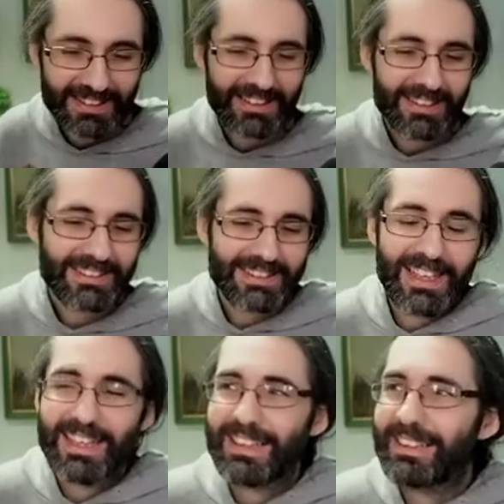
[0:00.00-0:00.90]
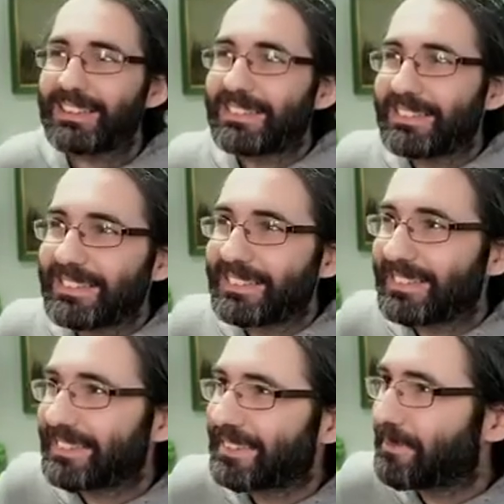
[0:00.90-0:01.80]
It's like
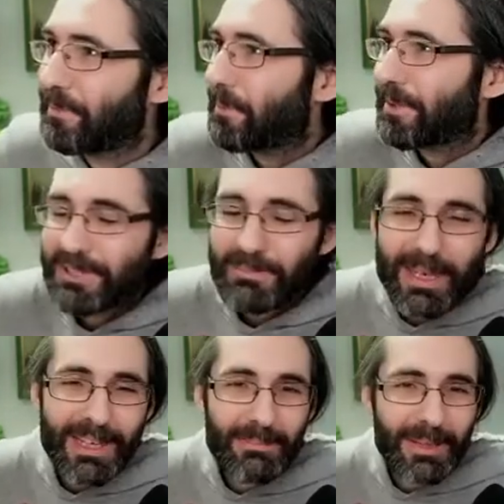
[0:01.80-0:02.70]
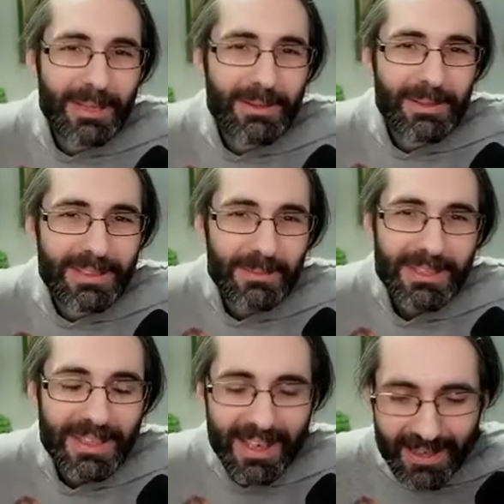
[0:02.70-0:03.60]
people are just making money with the
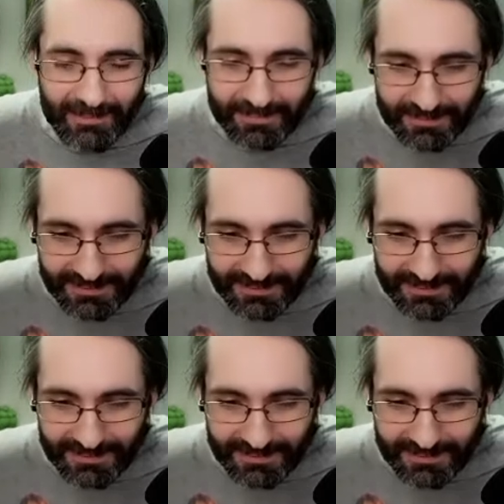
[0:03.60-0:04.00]
with the game.